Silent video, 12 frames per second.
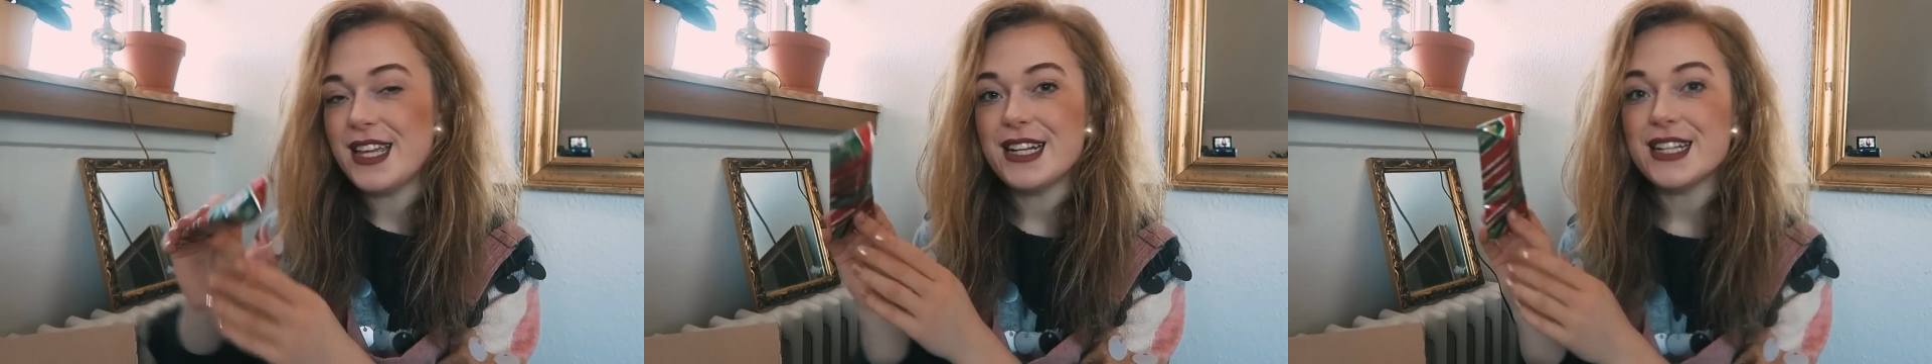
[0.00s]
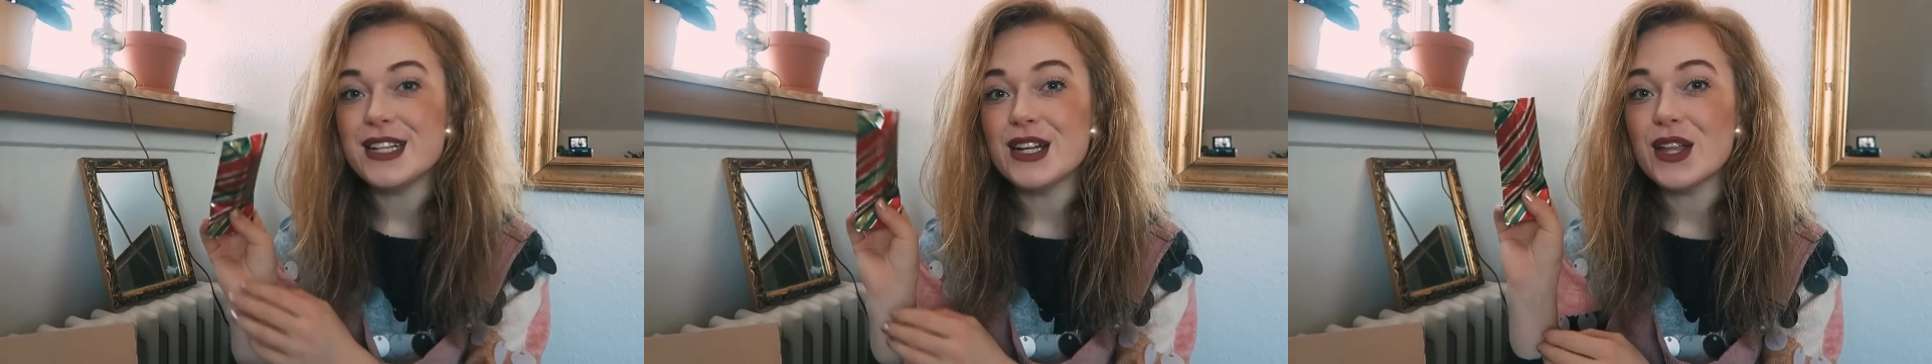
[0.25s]

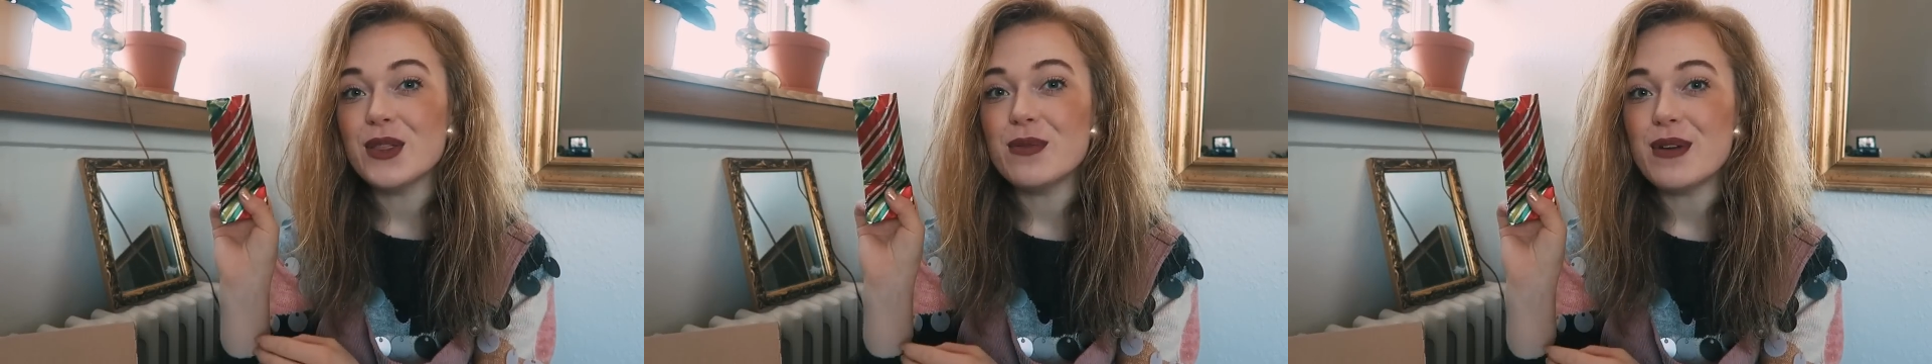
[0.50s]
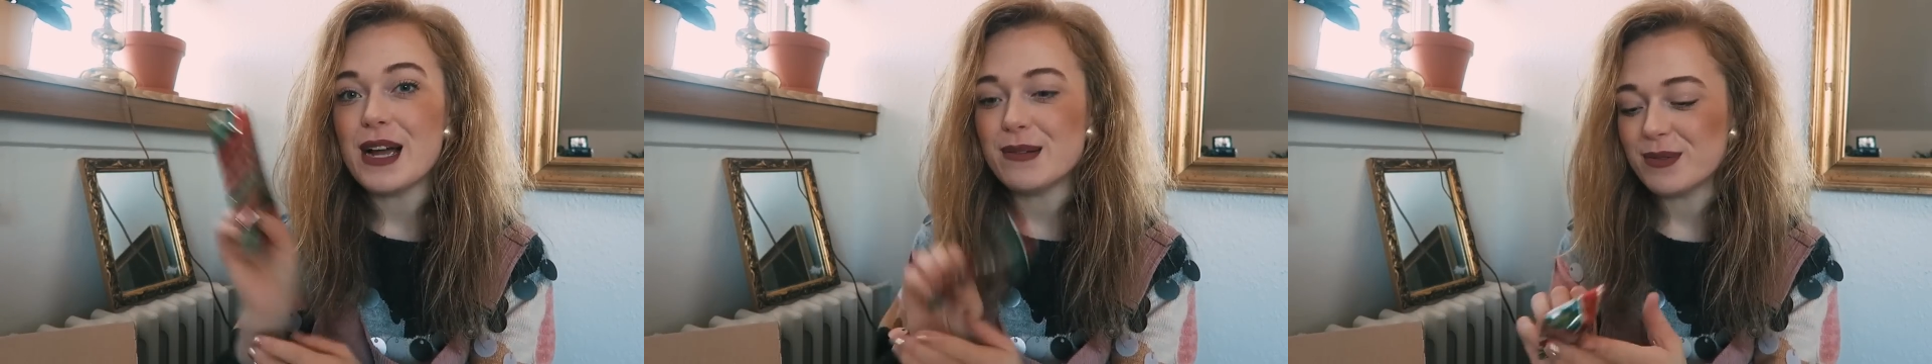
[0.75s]
then another
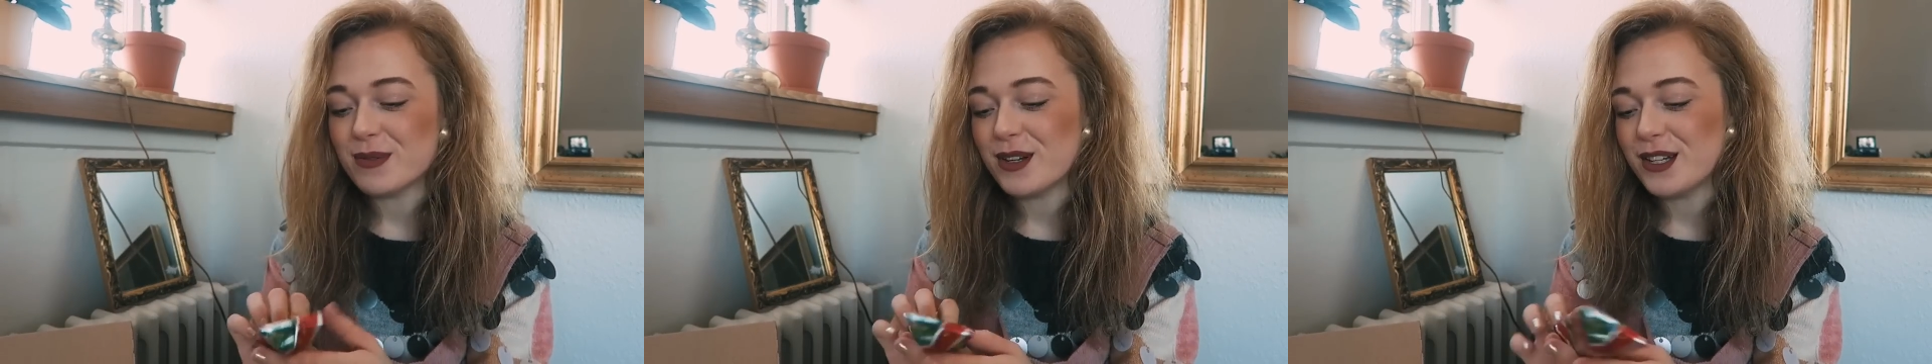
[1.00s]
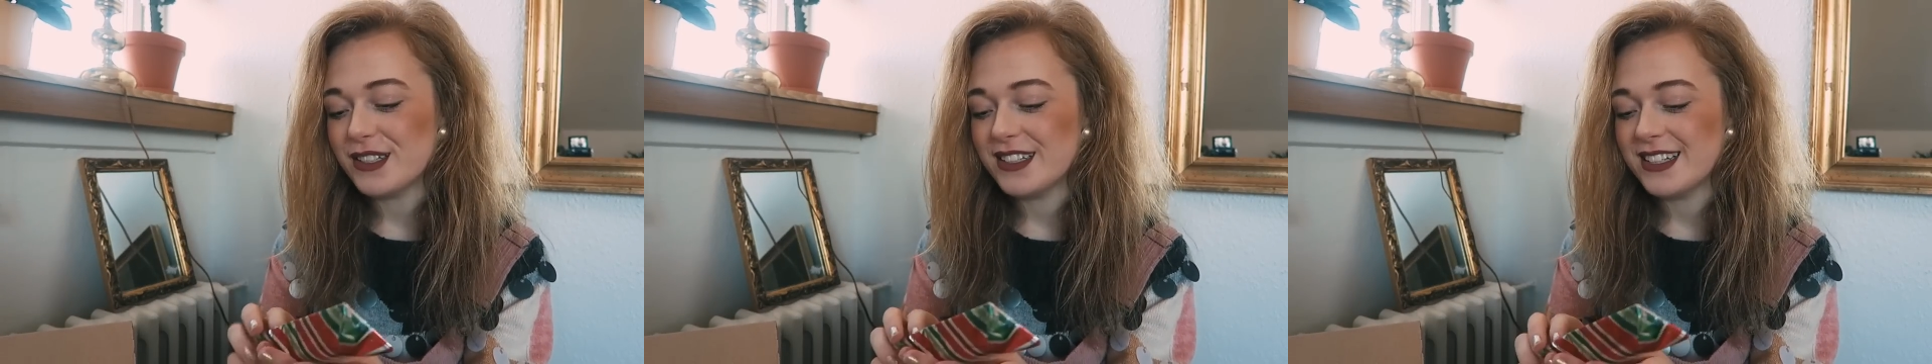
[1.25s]
wrapped
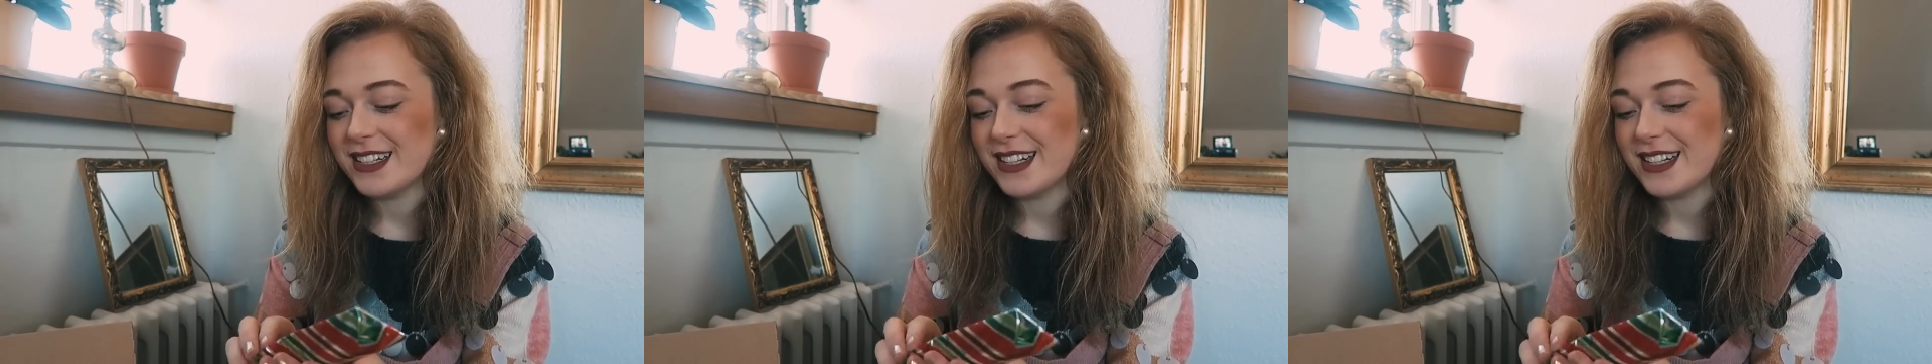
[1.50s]
one.